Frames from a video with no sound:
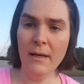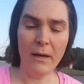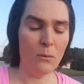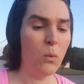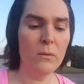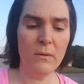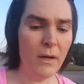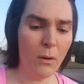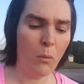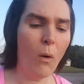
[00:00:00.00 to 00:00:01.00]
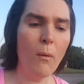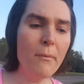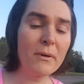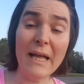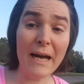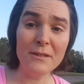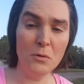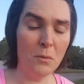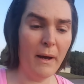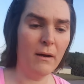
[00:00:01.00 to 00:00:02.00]
and, you know, what we were lied
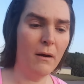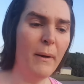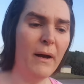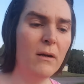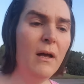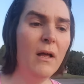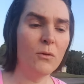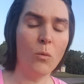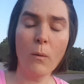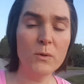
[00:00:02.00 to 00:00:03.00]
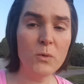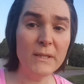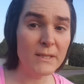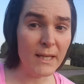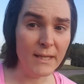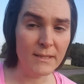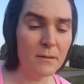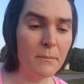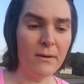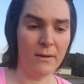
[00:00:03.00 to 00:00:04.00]
to about the war between states
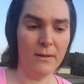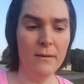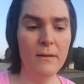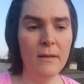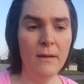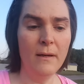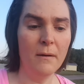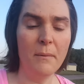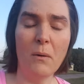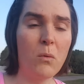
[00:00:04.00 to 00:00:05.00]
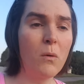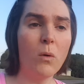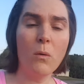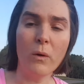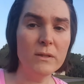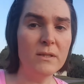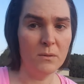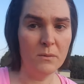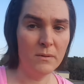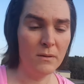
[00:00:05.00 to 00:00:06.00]
in America, about World War I and II,